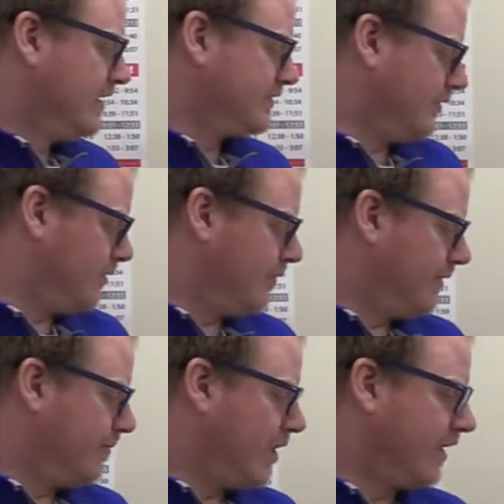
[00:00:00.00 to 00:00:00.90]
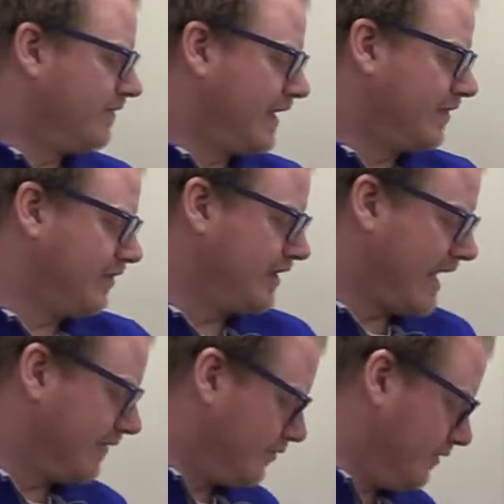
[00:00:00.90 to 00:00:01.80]
So the modified third
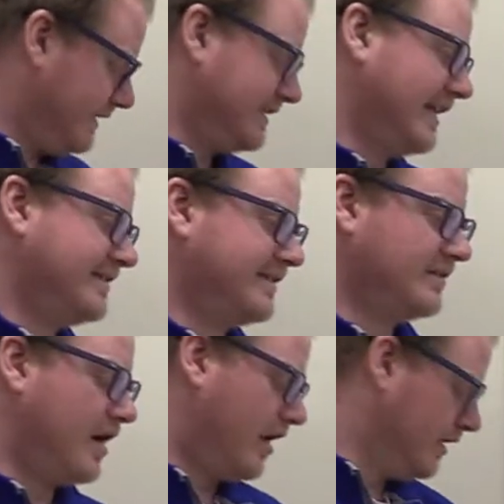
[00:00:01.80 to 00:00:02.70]
hand rule is Lenz's law.